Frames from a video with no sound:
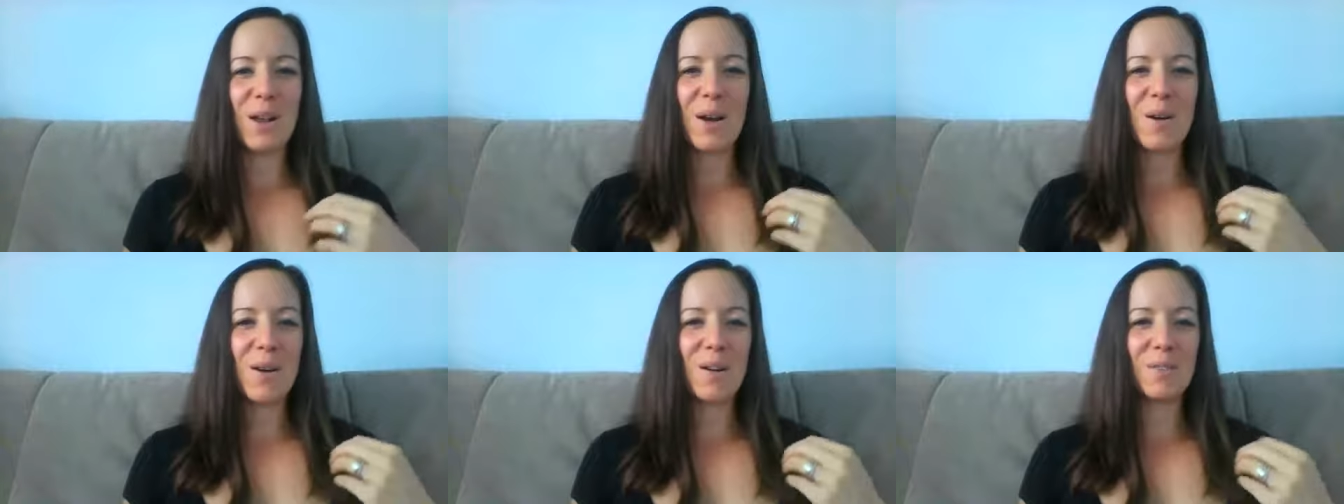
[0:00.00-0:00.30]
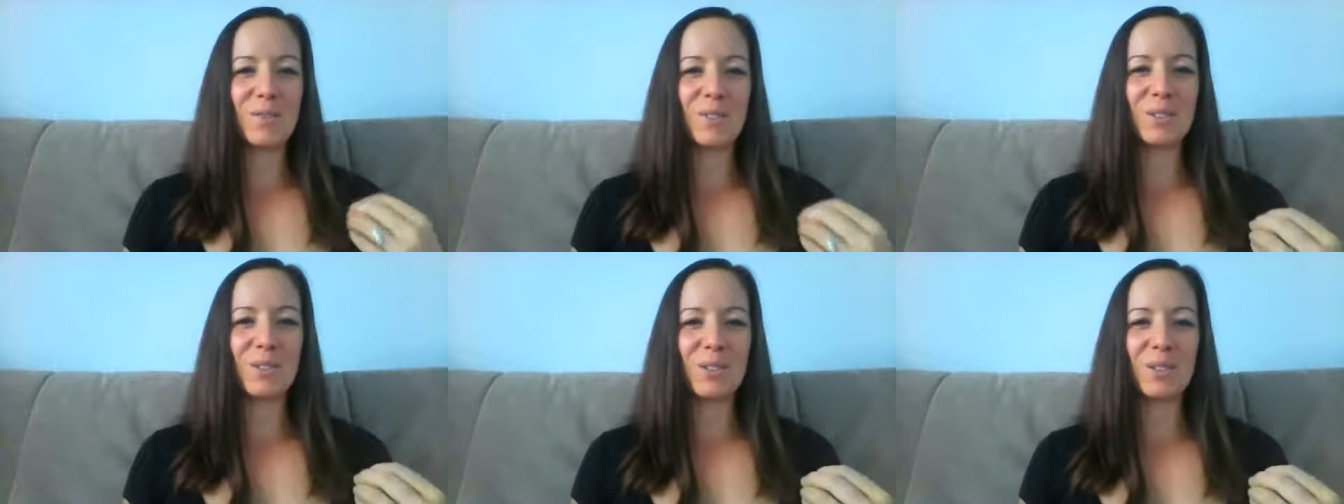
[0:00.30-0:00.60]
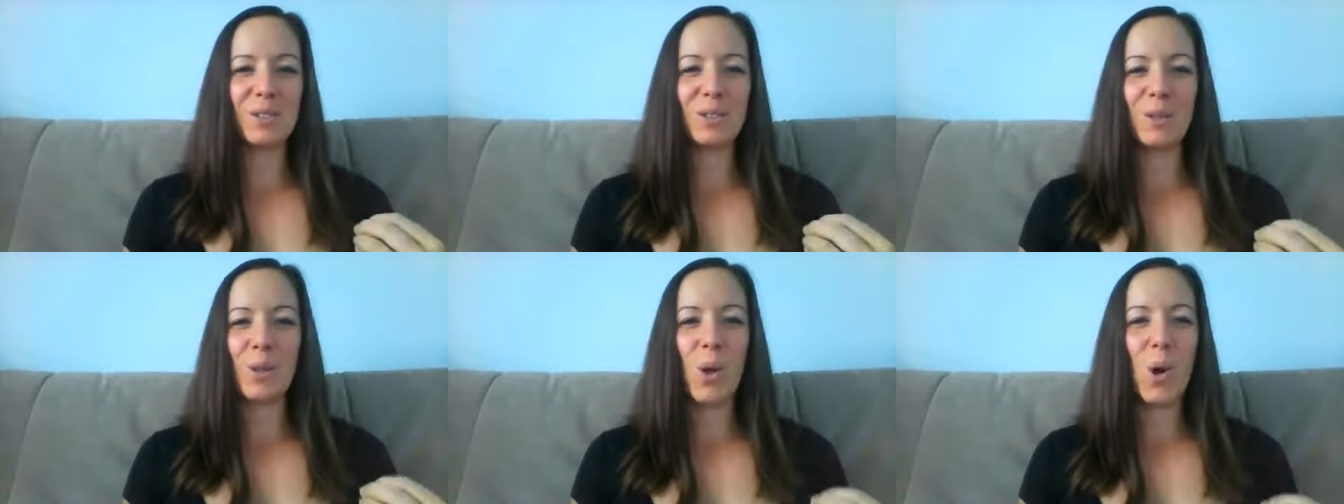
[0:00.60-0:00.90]

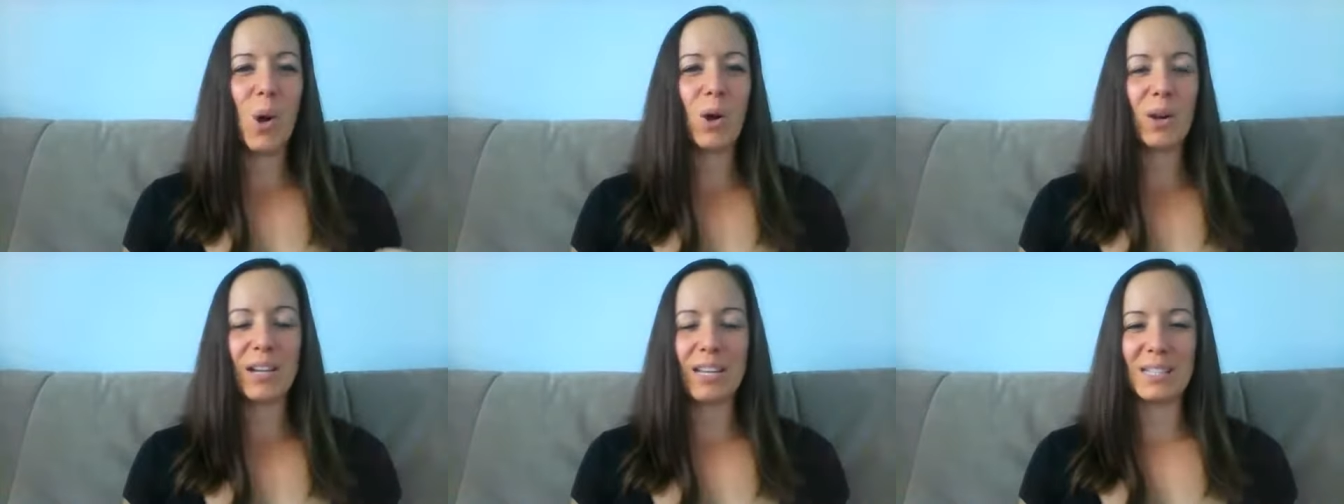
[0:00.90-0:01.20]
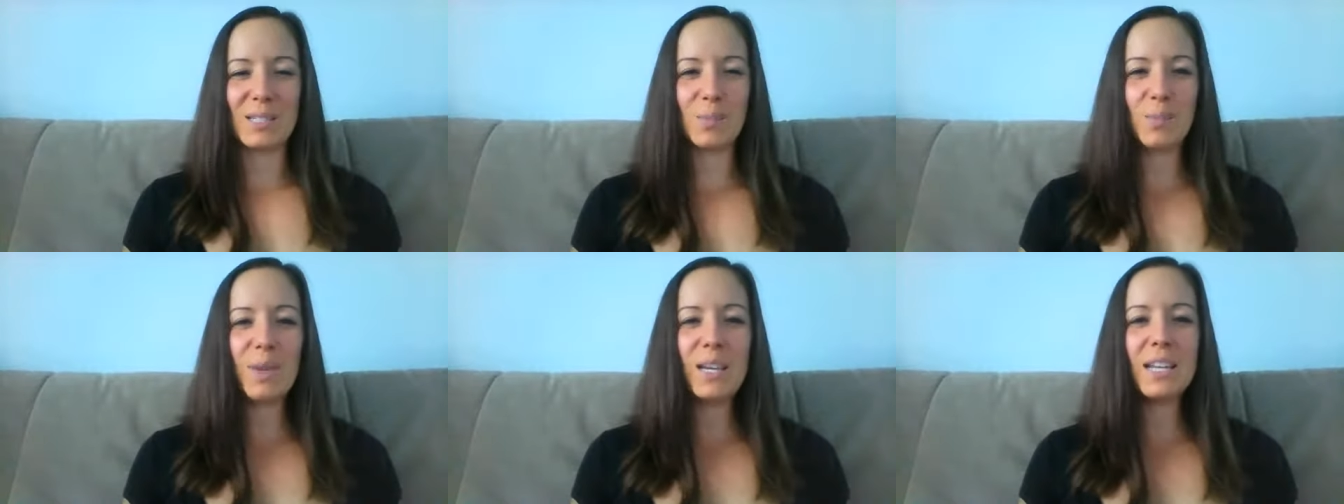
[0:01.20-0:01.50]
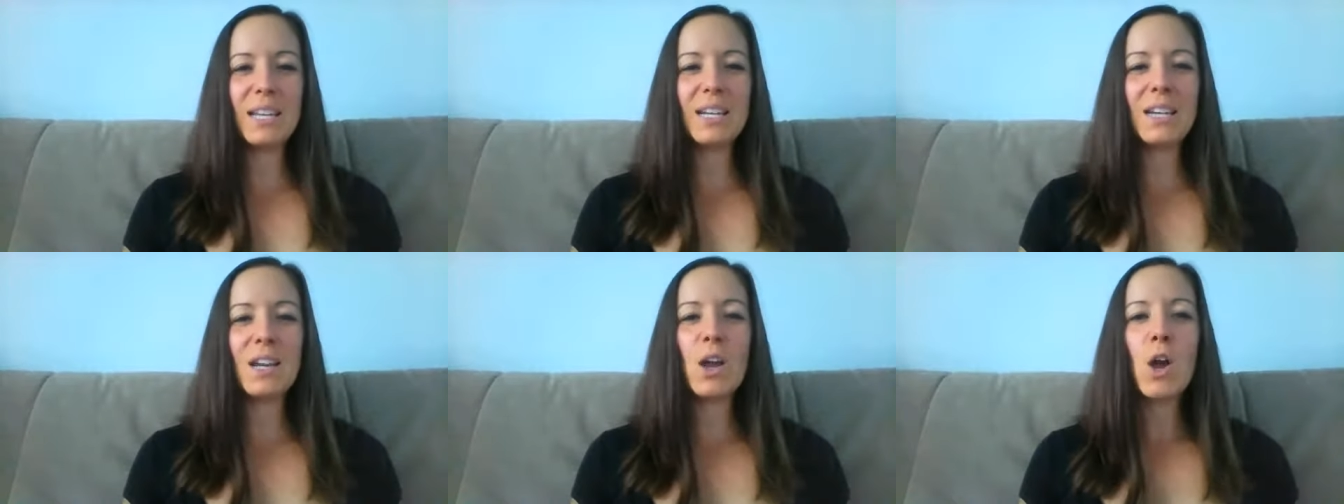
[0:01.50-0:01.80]
however long it's
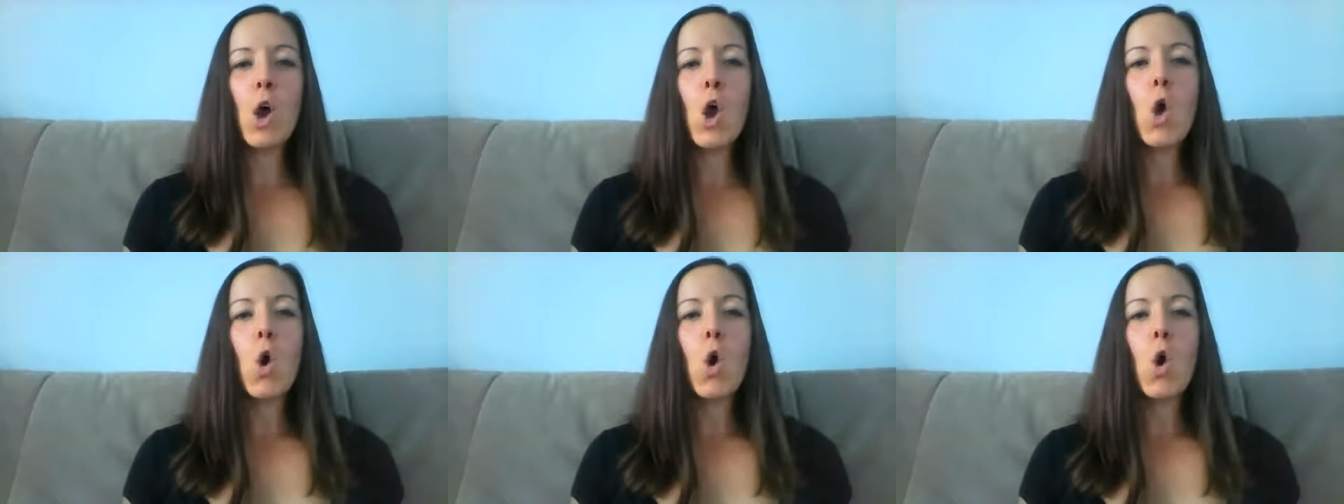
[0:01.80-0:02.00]
been,